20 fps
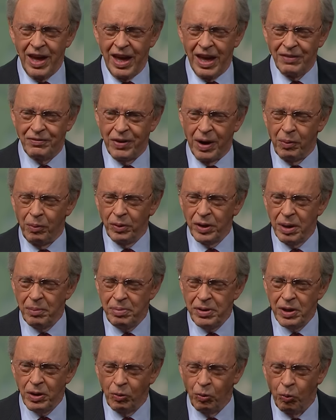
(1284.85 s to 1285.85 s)
If I want to
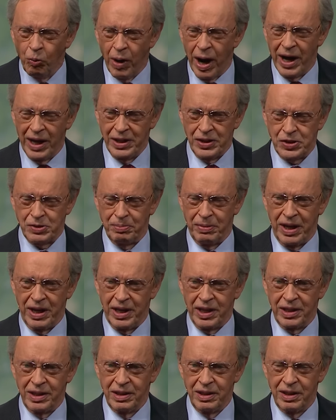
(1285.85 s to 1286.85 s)
be a wise
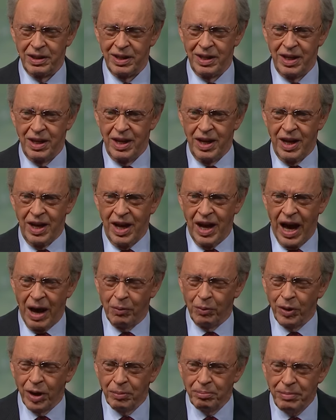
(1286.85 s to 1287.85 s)
man, I
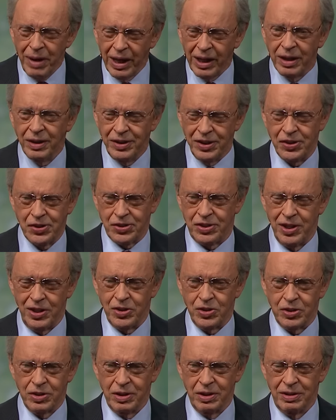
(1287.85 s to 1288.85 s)
will make a
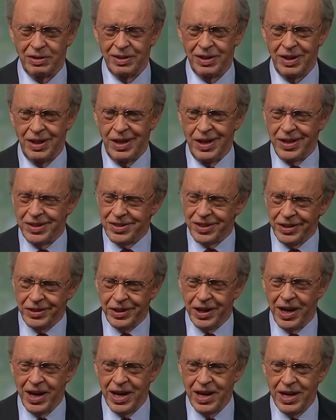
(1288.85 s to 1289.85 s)
decision.
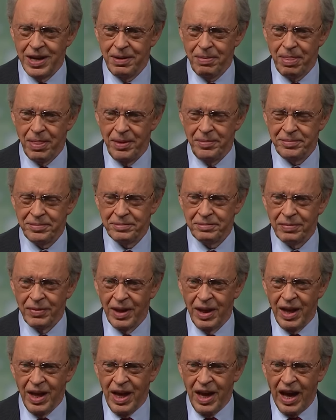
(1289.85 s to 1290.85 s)
Today,
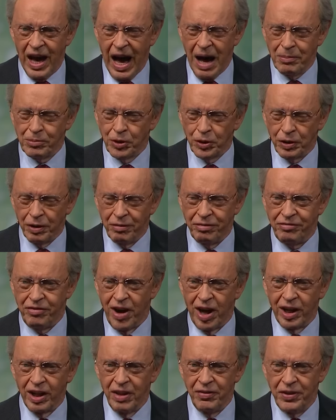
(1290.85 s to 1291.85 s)
I'm going to
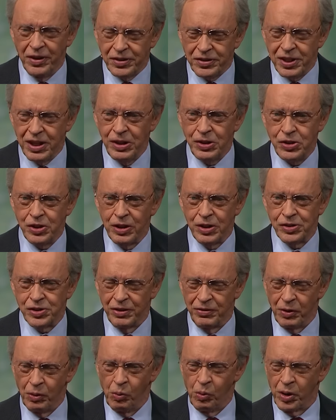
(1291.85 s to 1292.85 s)
follow the teachings
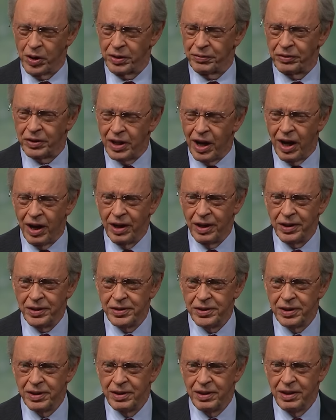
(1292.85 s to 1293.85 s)
of the Word of
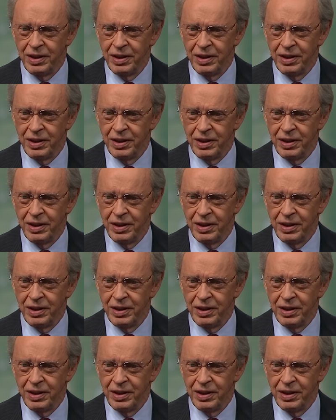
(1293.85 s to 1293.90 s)
God